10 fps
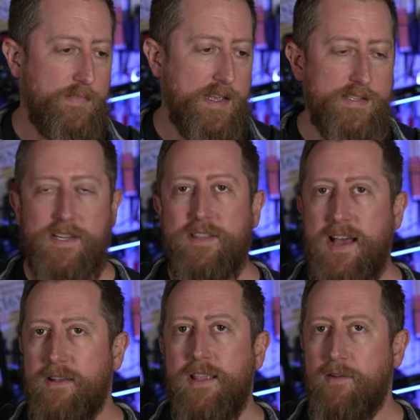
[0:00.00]
is in
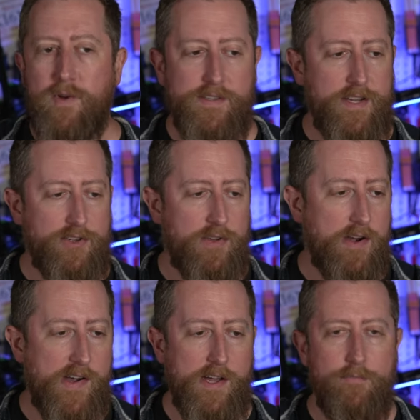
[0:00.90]
that, that residential
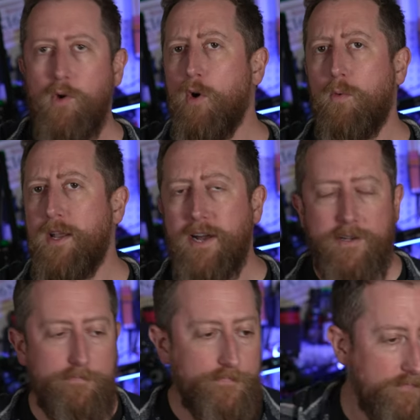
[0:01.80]
area or whatnot.